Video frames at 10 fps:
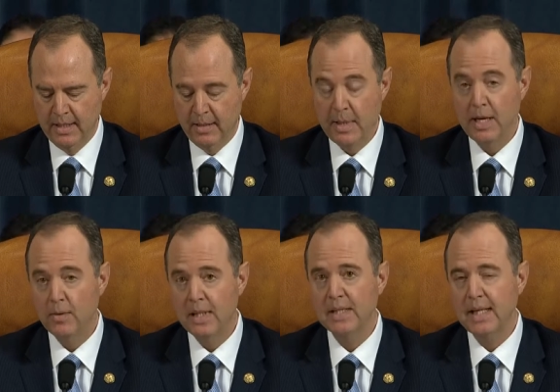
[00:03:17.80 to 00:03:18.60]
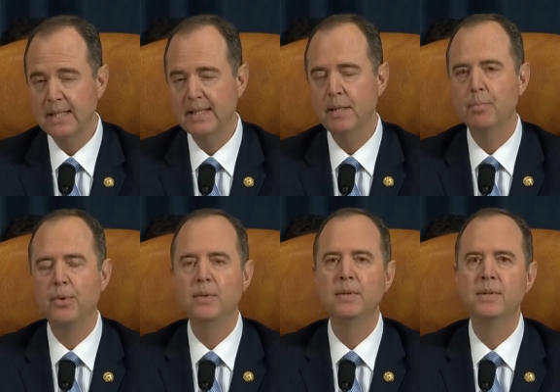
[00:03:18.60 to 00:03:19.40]
The matter is as
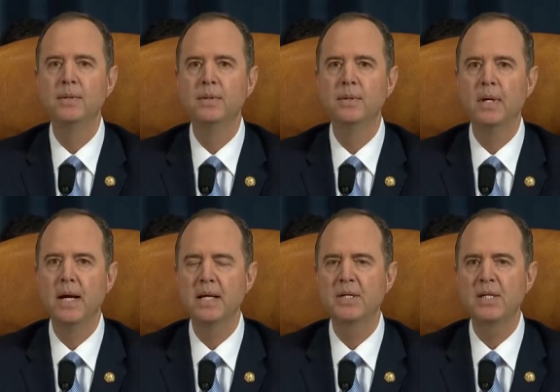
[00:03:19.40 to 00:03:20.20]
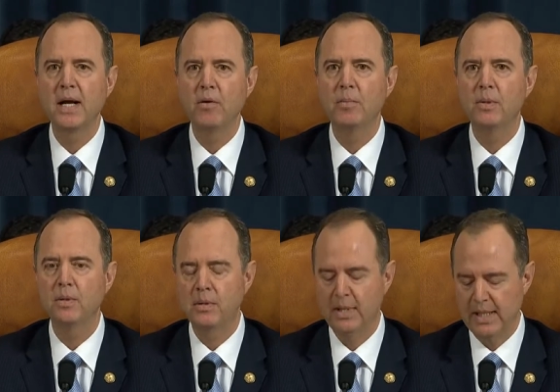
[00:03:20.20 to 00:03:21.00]
simple and as terrible
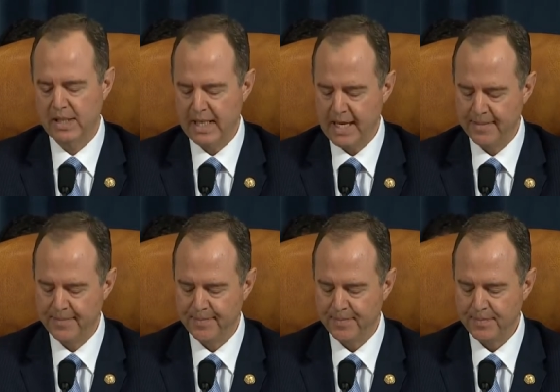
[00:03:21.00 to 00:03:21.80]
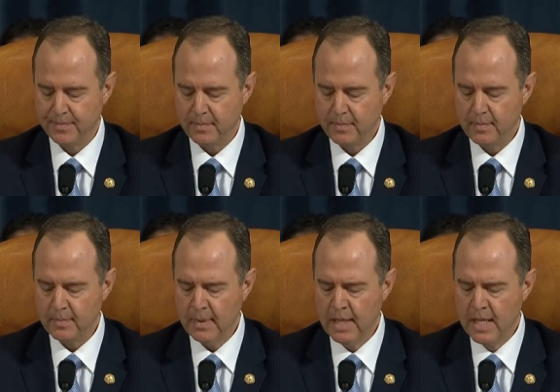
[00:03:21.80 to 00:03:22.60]
as that.
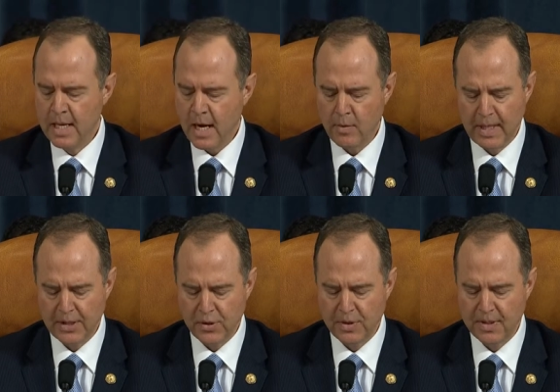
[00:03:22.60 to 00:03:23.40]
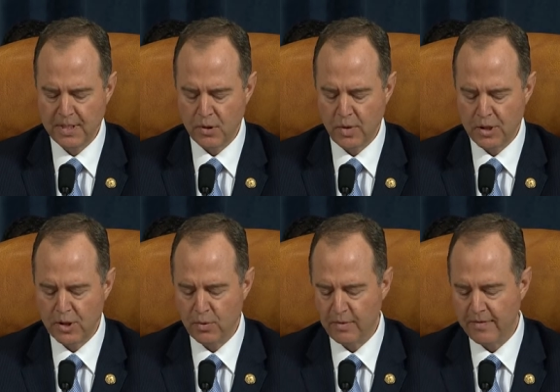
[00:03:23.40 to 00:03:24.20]
Our answer to these
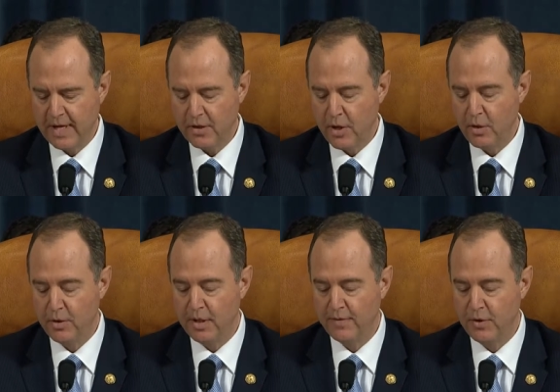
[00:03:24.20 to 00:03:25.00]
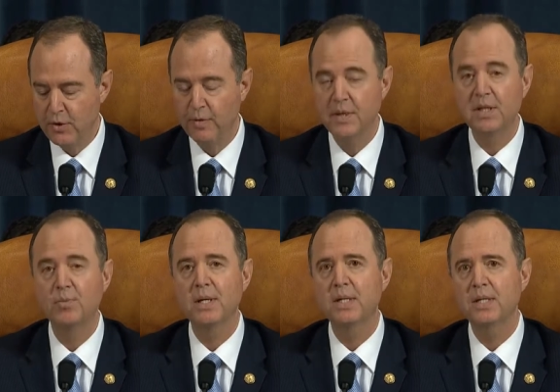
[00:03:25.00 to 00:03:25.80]
questions will affect not only the future of this
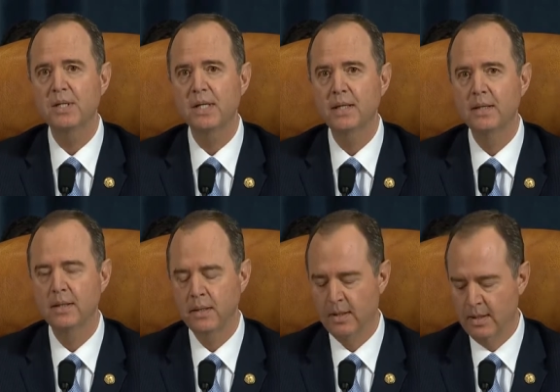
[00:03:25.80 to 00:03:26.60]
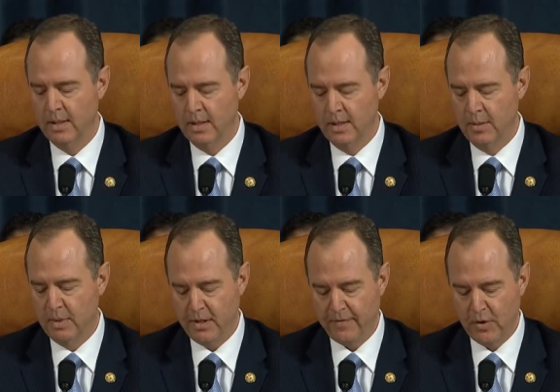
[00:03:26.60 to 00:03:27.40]
presidency,
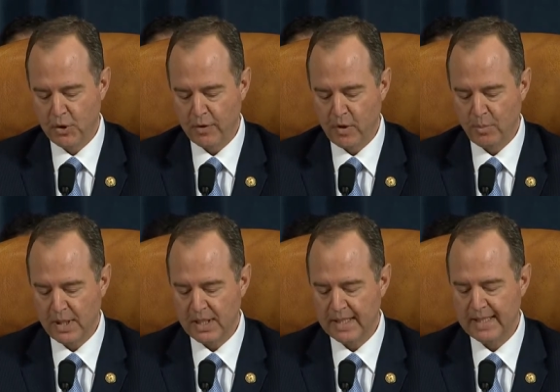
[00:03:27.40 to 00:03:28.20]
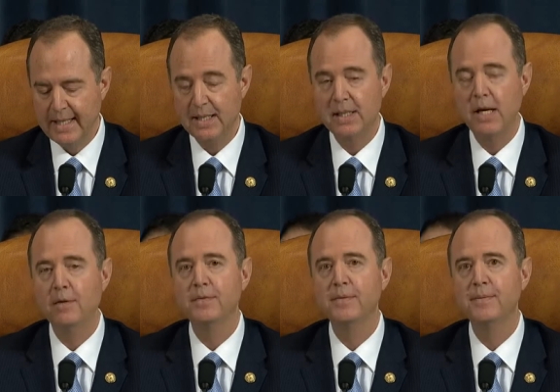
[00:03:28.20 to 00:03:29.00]
but the future of the presidency
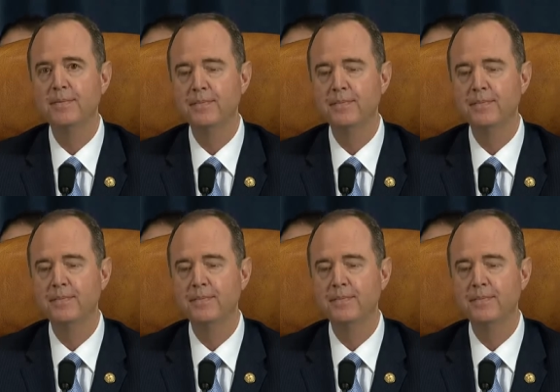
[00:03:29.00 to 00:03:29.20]
itself,